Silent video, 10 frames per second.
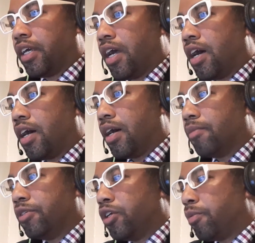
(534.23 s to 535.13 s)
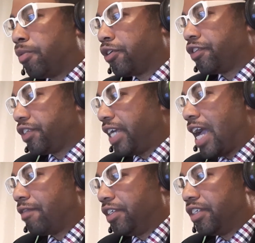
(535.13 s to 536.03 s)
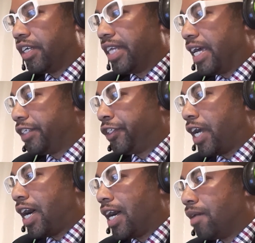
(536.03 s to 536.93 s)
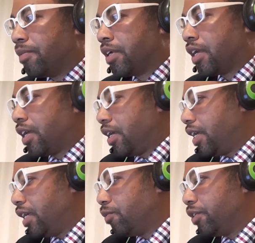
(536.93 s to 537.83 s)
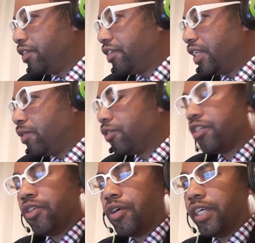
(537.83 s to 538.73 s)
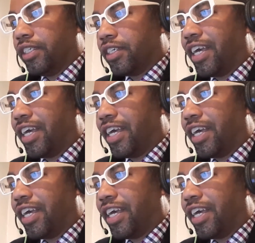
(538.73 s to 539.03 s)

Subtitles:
Personally, having done that job, it was annoying.